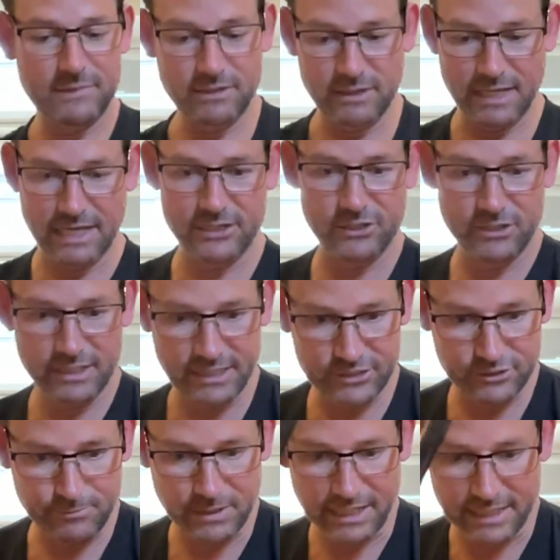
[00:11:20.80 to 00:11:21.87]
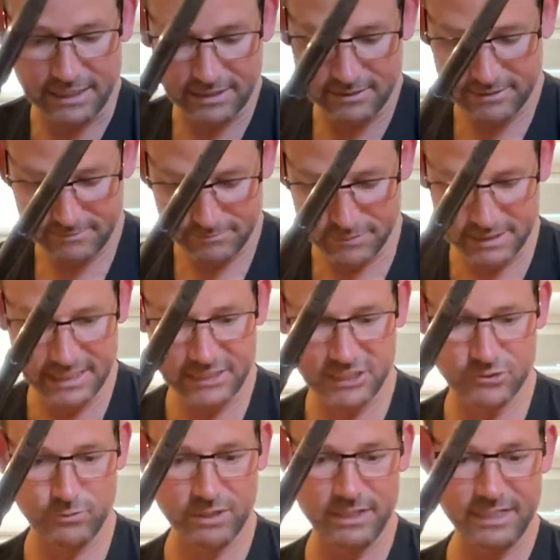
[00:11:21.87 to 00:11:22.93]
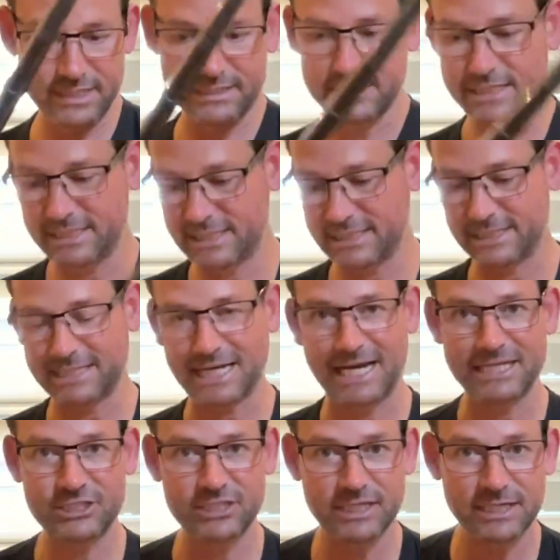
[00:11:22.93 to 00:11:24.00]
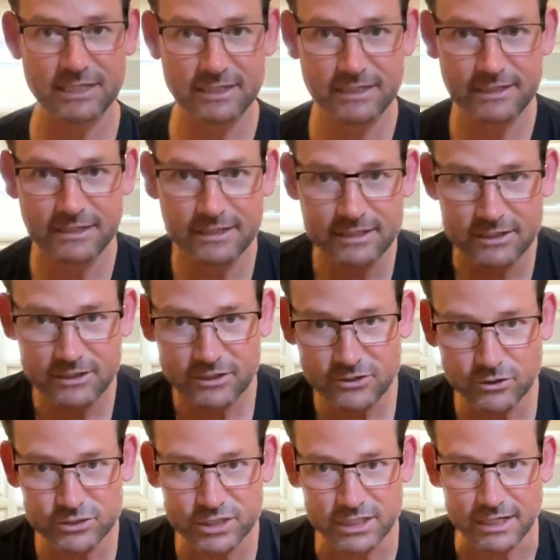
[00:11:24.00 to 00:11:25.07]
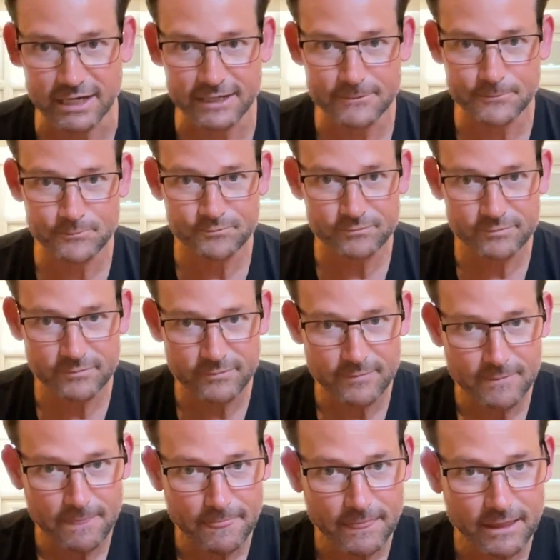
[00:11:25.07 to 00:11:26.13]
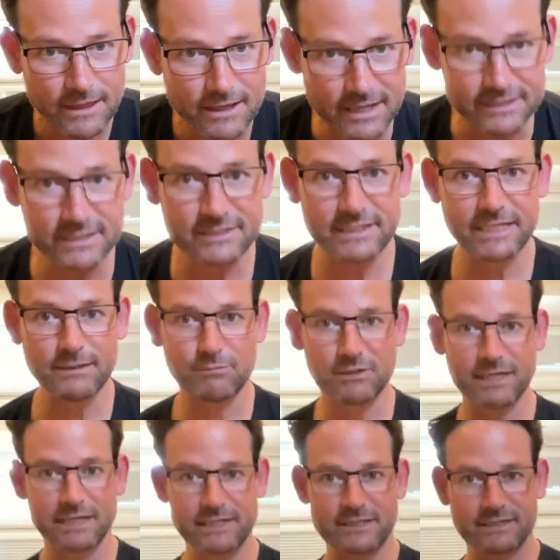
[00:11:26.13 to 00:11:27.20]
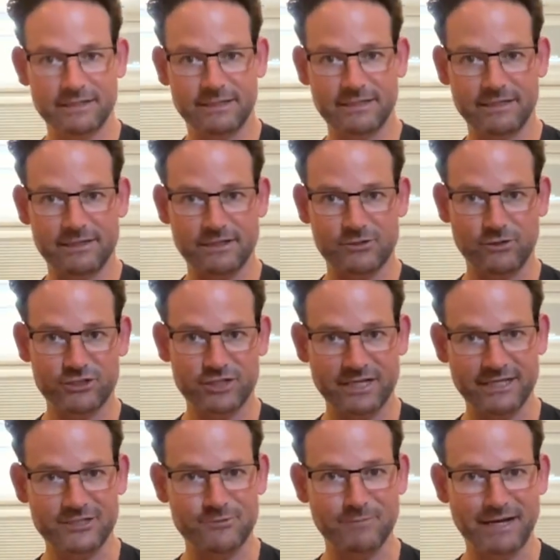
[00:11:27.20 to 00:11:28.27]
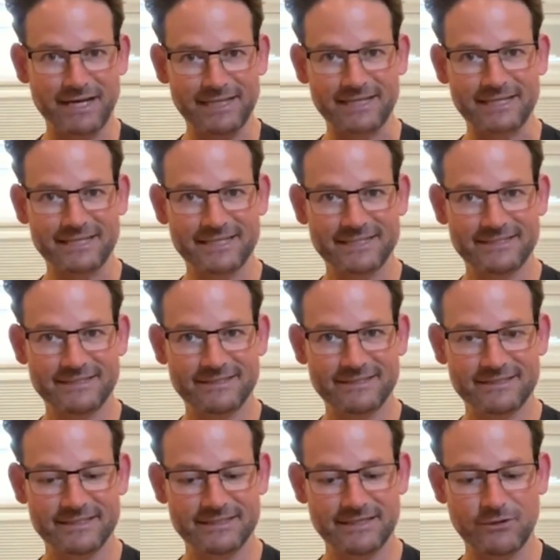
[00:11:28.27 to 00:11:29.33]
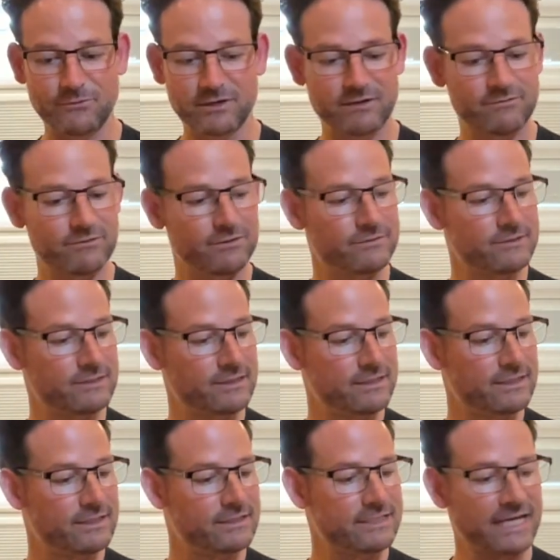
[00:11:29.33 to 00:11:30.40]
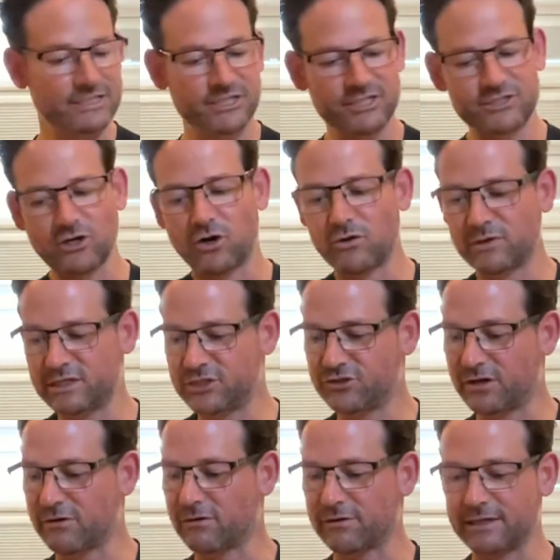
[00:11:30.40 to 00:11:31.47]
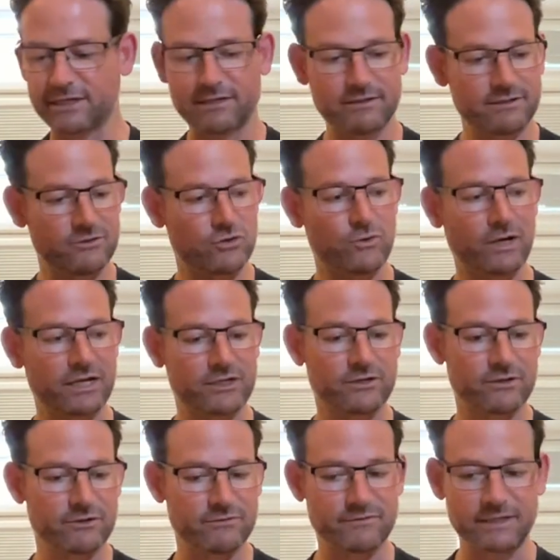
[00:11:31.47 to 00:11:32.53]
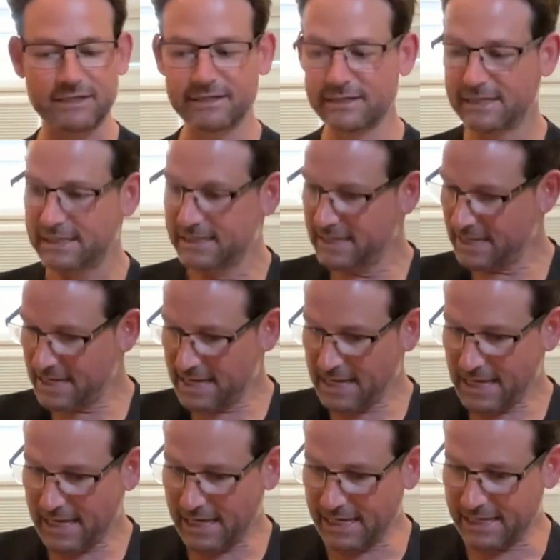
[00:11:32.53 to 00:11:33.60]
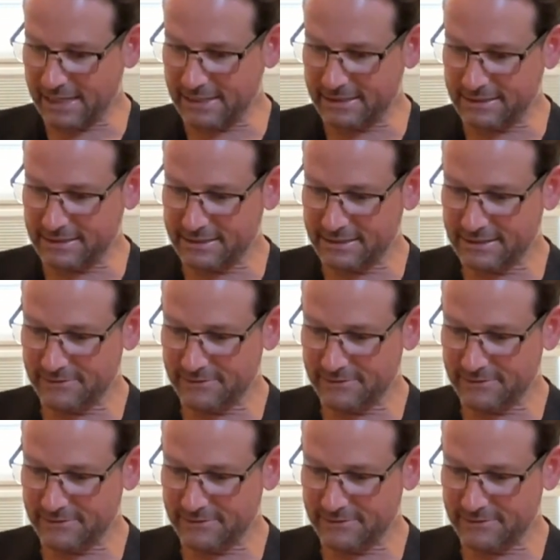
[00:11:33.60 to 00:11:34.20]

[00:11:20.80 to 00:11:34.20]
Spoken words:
at Unique Japan, but this is what it is. This is a tachi koshidai. And you see the blade, the koshidai is smiling. Isn't that wonderful? Tachi is always generally quite curvy. And